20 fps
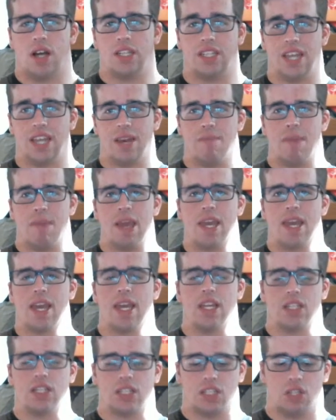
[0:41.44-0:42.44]
Didn't make
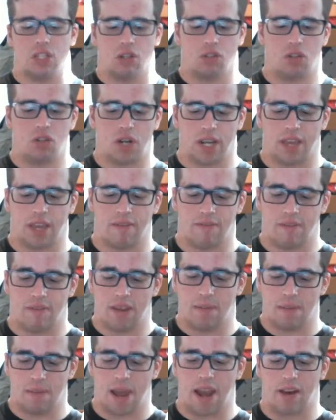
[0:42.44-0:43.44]
it. Still trying to get
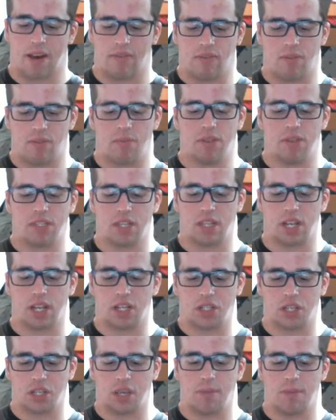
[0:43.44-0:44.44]
feedback from the
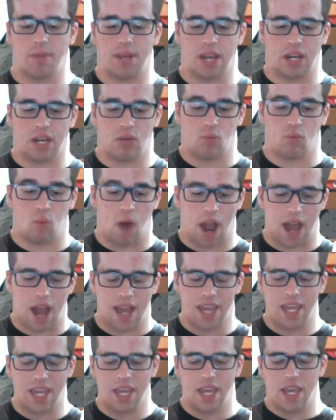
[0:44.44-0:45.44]
selection committee on
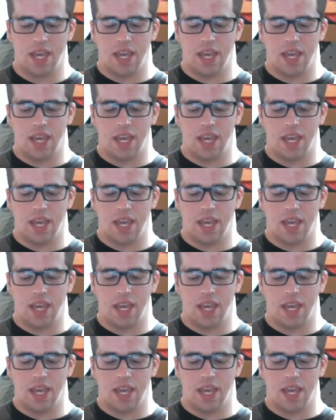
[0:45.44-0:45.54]
why.